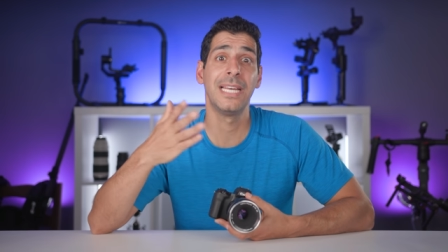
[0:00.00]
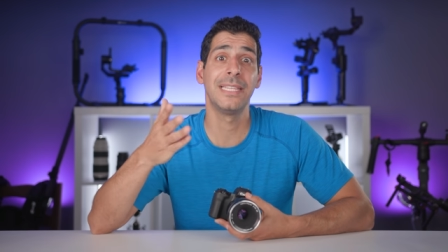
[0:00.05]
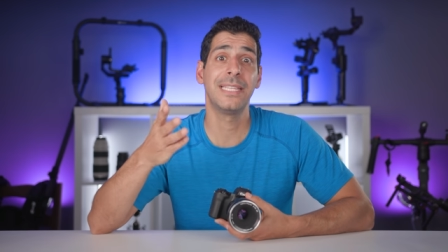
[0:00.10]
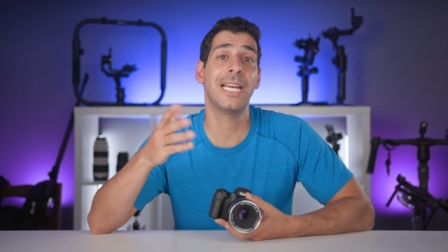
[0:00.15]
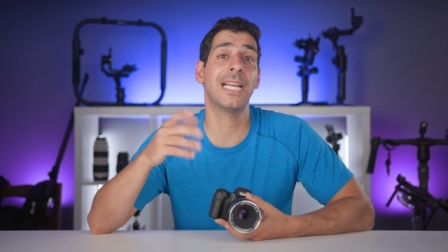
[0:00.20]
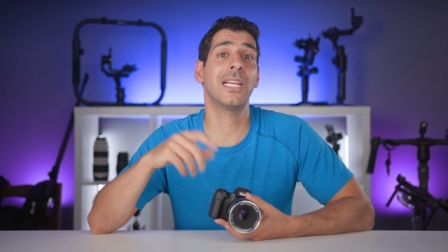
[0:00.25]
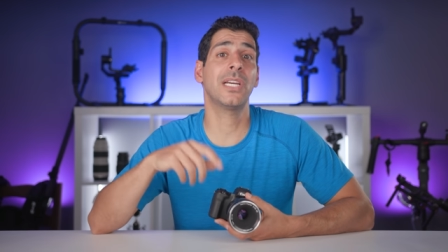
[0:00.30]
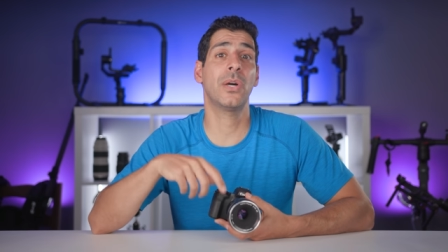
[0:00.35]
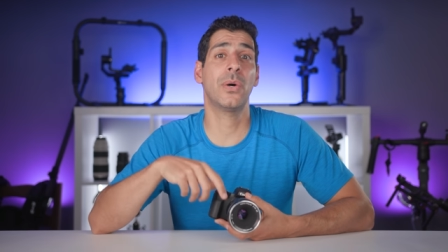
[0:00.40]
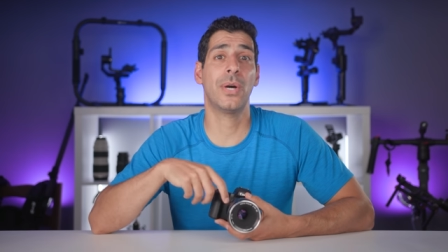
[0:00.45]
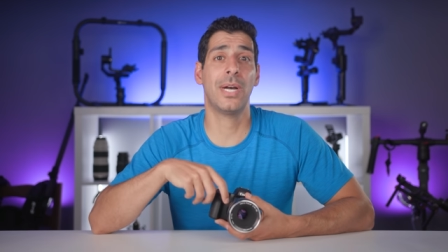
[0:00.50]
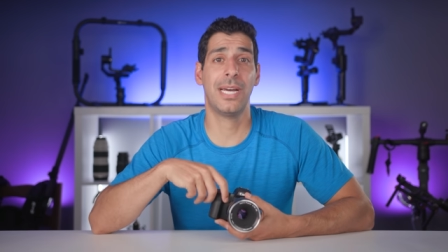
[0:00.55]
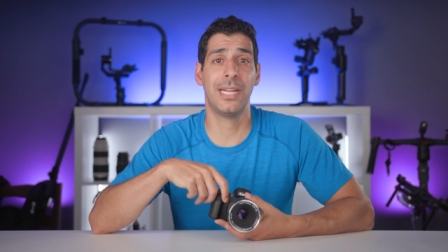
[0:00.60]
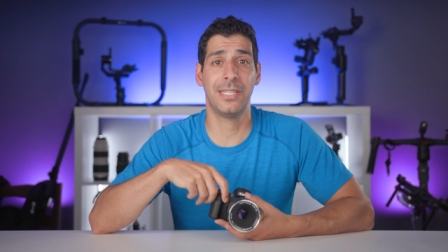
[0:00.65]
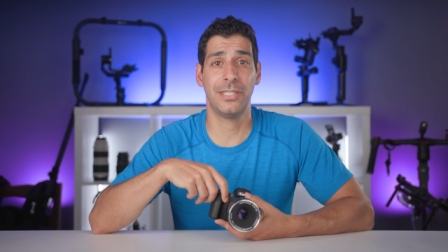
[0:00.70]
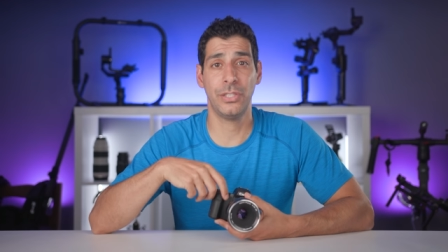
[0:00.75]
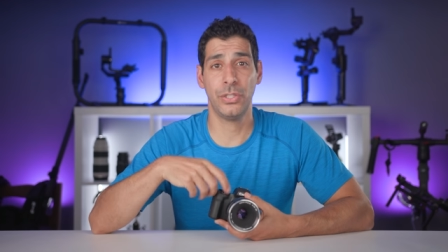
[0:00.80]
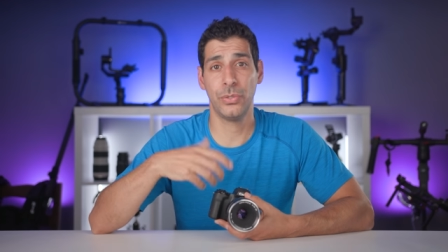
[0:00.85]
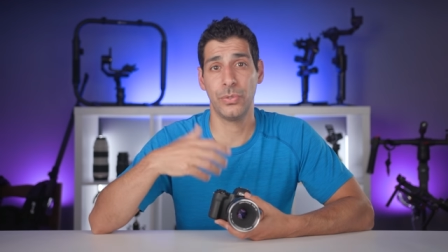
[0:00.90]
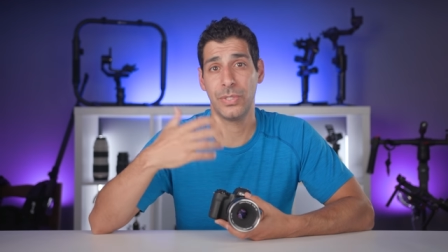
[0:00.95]
then go ahead
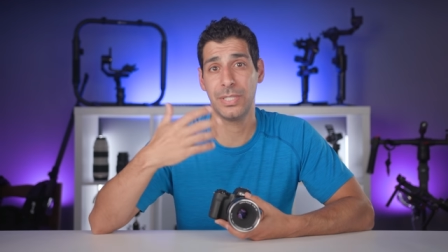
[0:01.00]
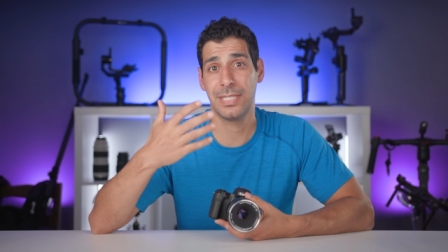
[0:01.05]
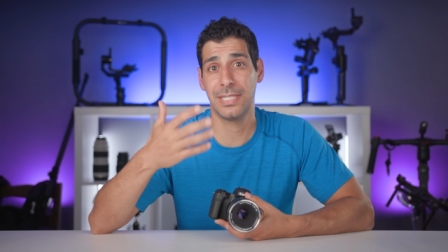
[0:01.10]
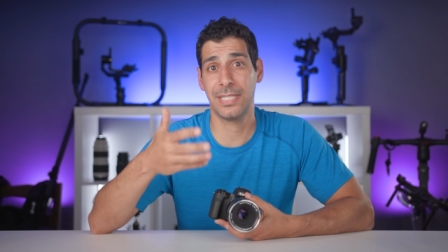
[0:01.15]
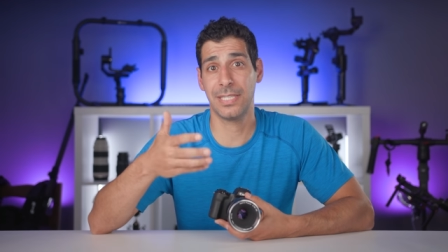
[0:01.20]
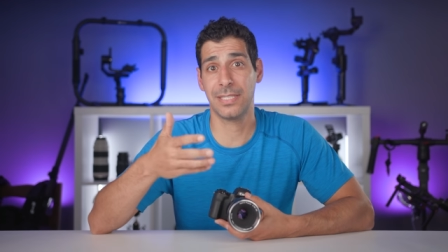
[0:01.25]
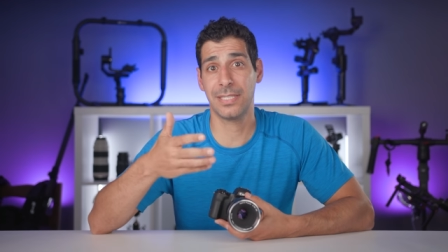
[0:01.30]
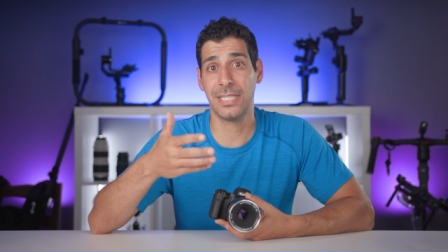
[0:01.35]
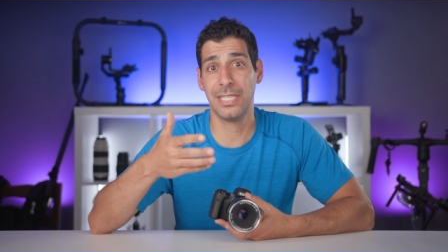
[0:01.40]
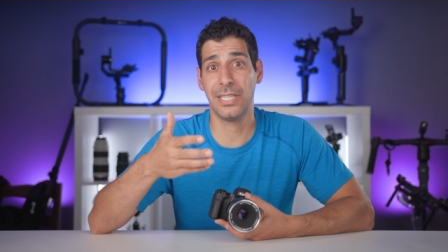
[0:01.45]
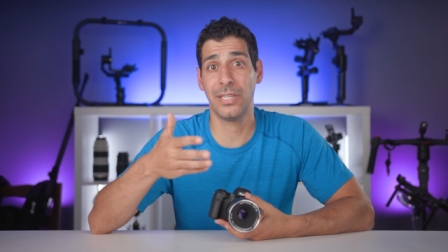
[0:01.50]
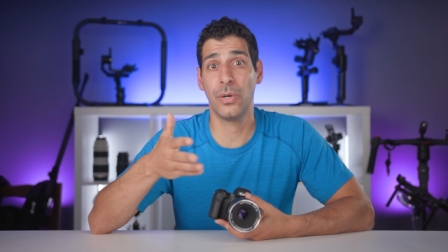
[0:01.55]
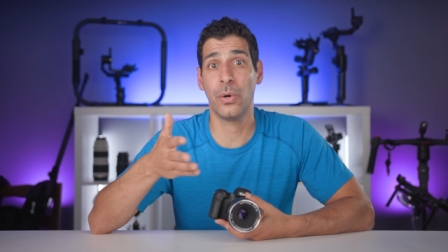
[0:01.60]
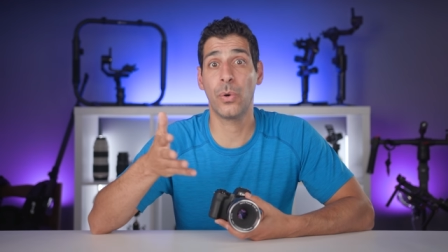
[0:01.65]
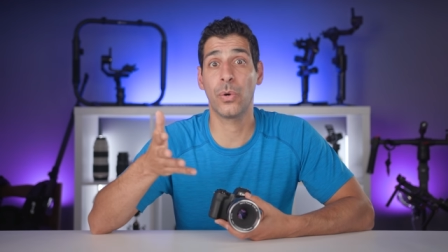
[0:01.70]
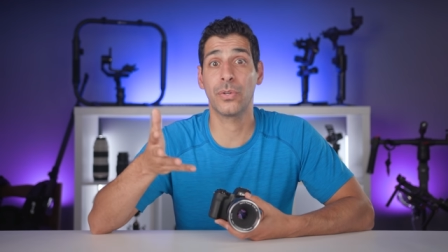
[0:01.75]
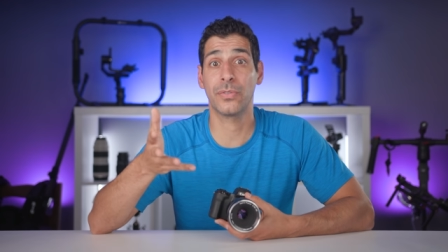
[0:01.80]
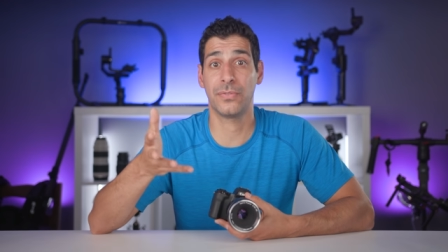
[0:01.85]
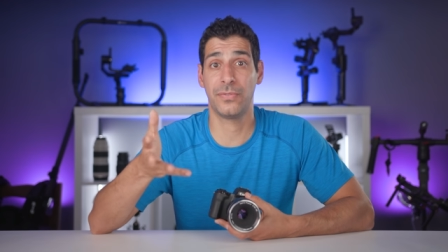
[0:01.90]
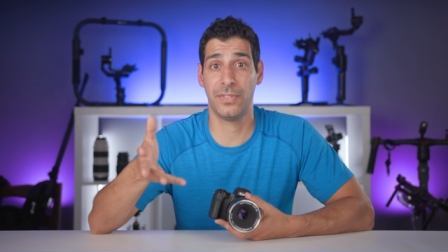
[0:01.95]
and use 60
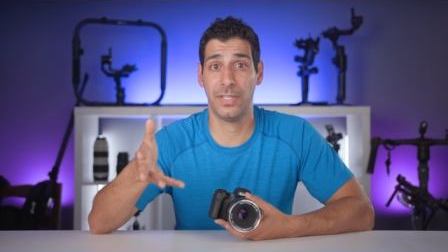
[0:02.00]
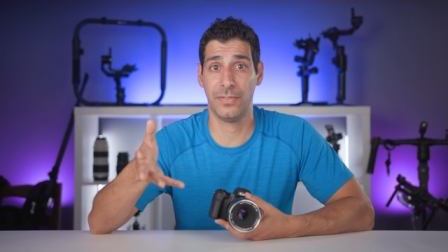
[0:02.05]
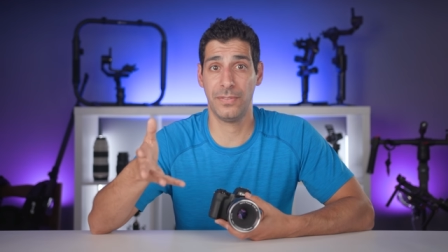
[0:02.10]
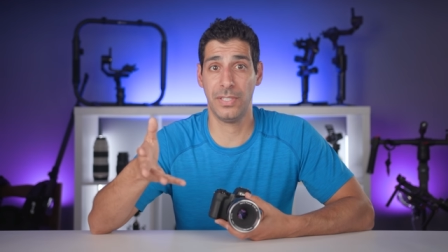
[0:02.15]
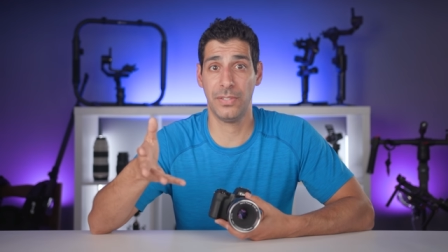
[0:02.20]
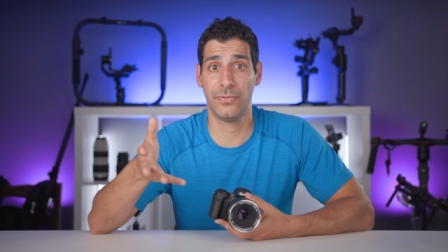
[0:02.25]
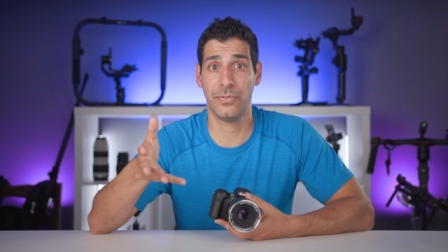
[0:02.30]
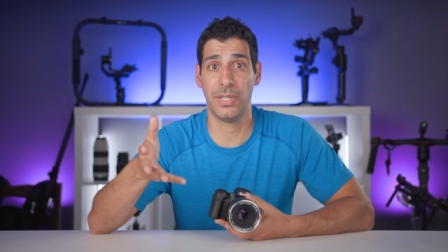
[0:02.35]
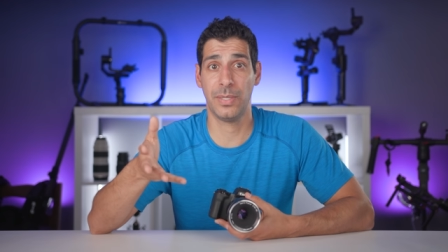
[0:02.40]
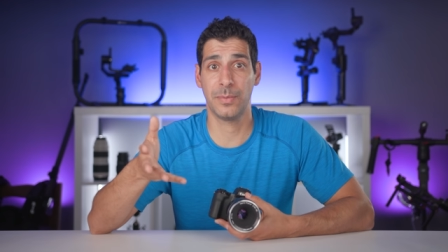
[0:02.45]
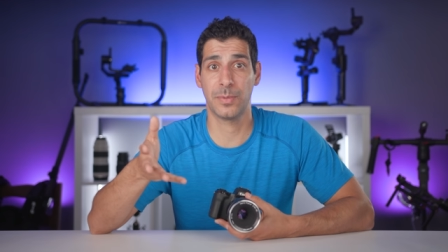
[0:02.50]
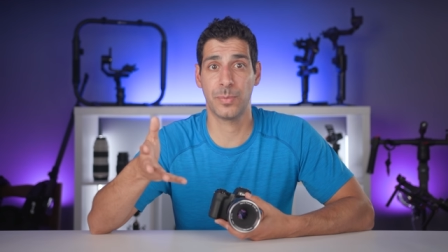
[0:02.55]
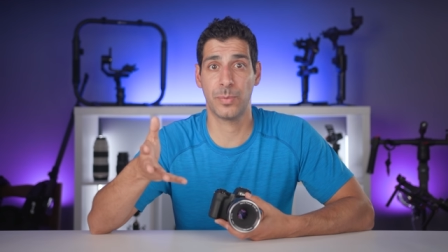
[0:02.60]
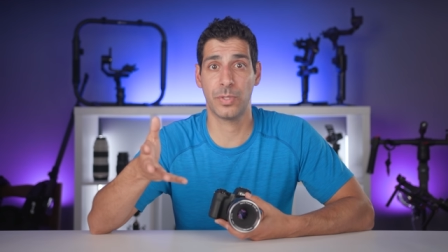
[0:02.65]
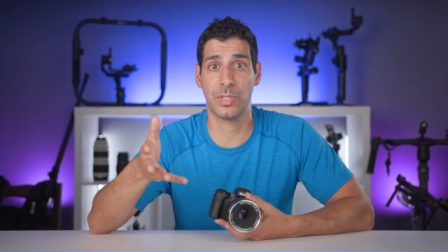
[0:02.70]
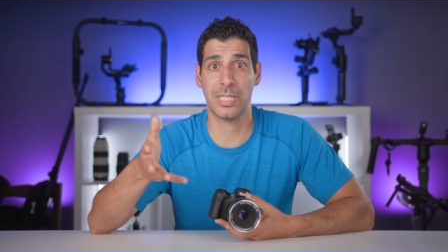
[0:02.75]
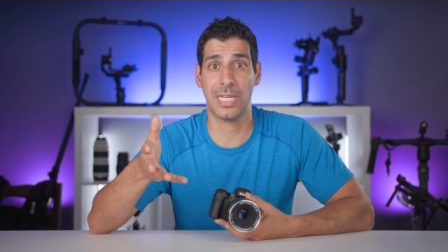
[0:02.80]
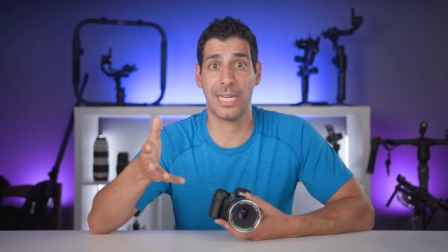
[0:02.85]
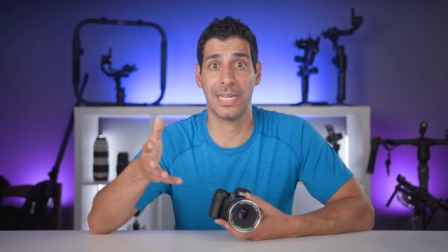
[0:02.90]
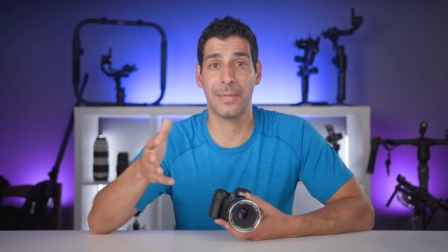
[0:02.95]
or 50 frames per
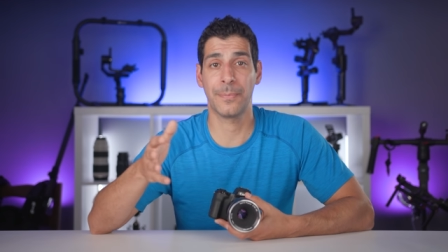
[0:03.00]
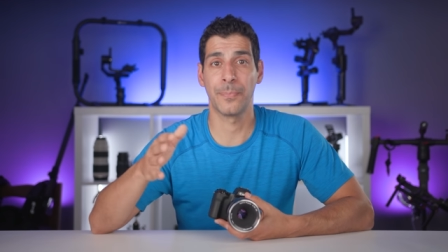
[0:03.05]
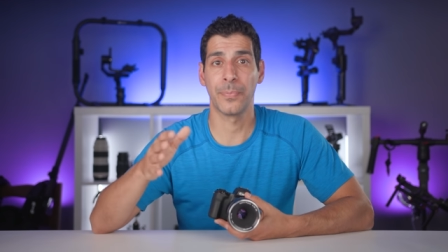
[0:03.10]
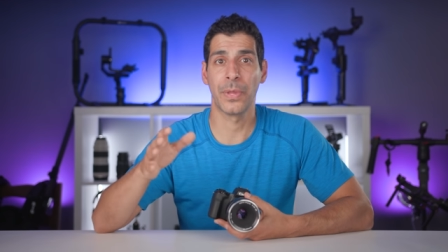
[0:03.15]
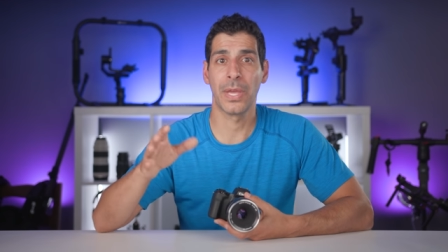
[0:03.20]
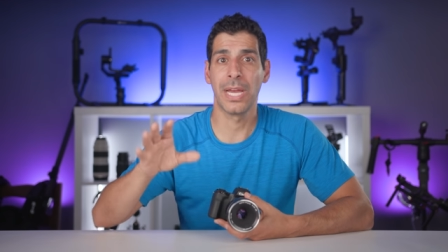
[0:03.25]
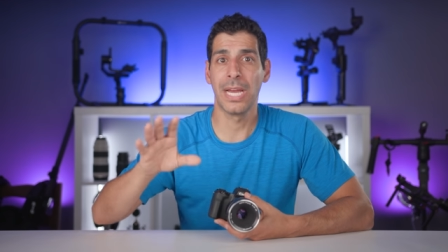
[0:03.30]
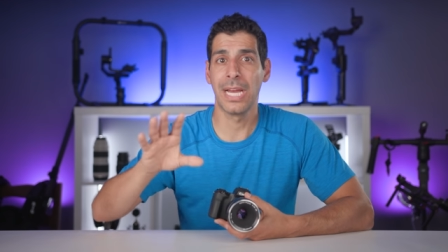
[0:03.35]
second.